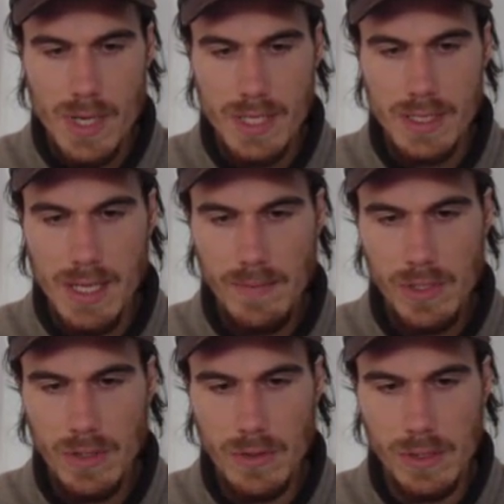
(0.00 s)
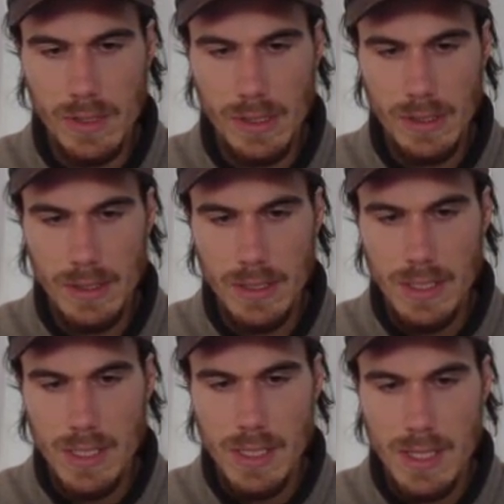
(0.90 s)
By the same token,
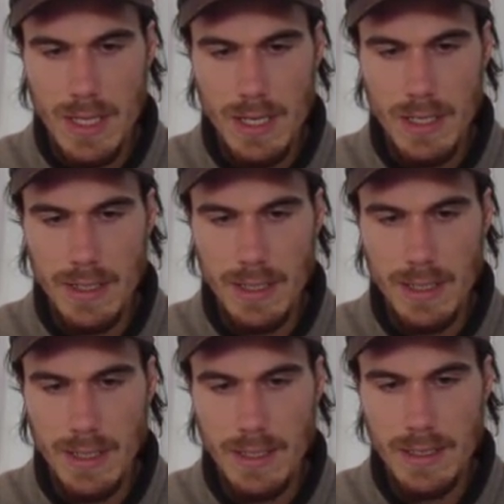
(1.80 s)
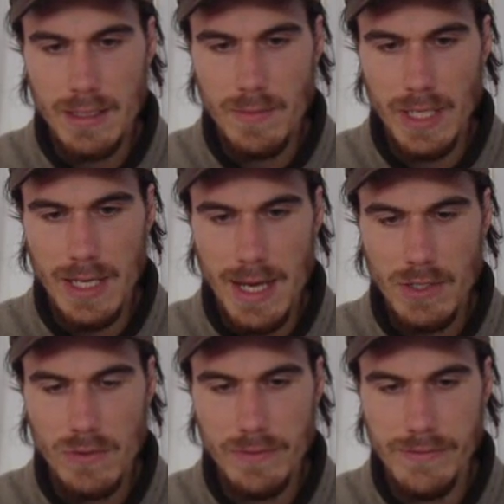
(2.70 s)
they are inclined to buy
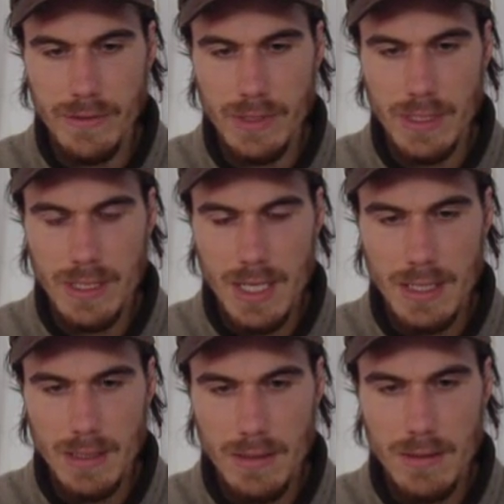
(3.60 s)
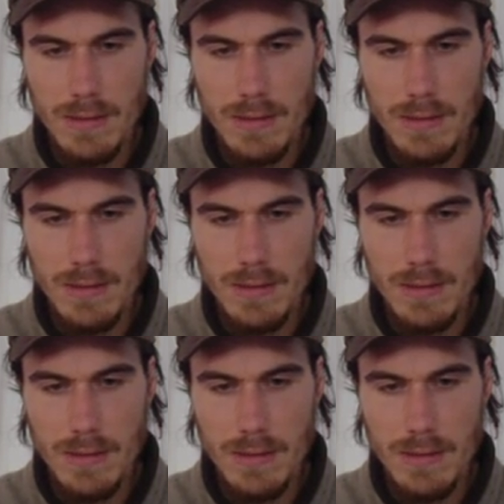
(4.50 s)
natural food instead.